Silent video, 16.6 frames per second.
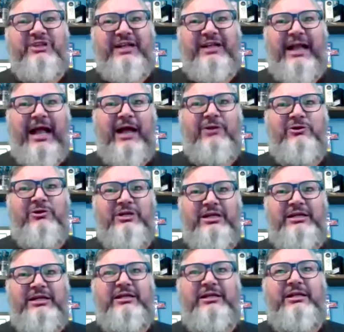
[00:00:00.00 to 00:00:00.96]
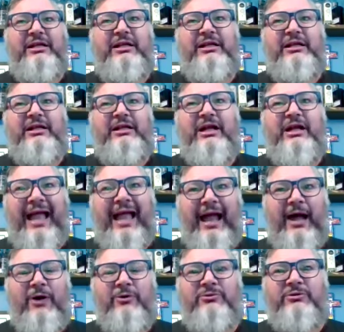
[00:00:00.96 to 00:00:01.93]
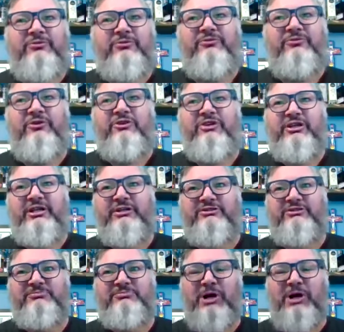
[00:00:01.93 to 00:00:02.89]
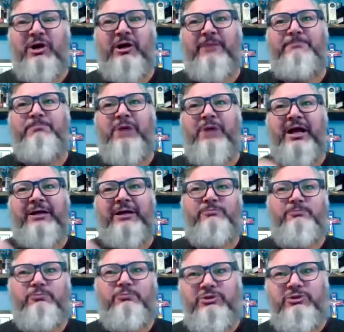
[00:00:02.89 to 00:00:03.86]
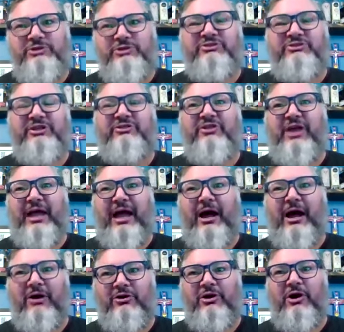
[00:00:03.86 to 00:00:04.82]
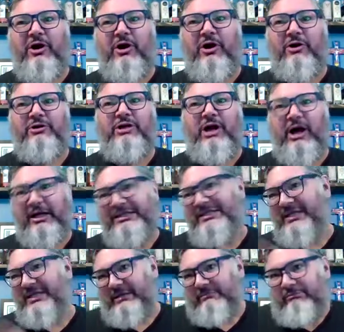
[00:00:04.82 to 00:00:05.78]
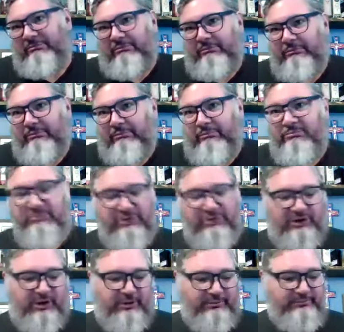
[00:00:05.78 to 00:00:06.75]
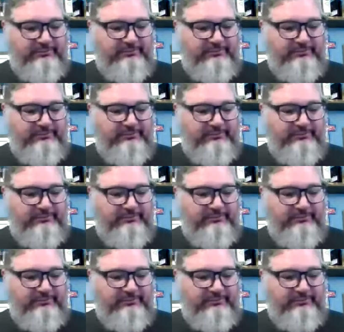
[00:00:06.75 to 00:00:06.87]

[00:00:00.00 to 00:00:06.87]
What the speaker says: the calorie count for the spirit by reducing the alcohol content. So